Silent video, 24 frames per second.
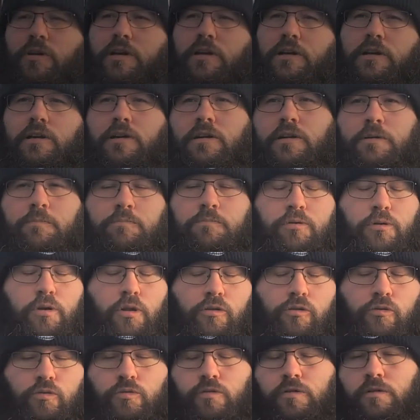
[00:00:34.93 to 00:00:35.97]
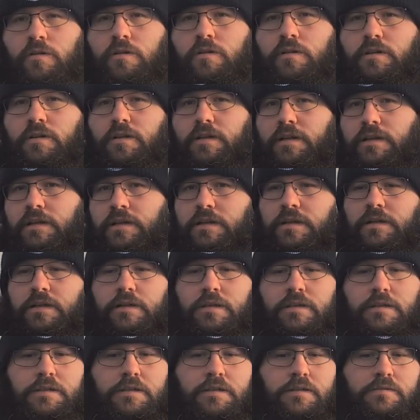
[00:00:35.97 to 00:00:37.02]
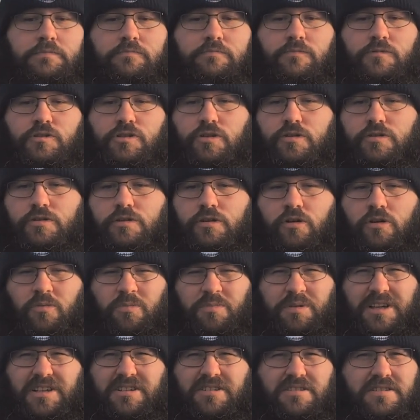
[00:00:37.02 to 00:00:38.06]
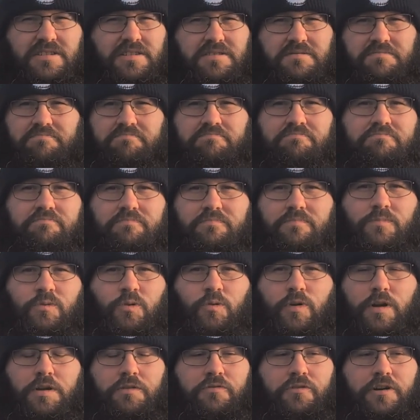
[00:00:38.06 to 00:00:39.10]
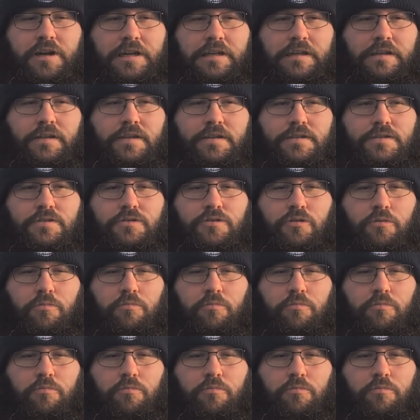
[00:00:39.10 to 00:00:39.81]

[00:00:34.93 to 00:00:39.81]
a plot tour just now because quite frankly there's not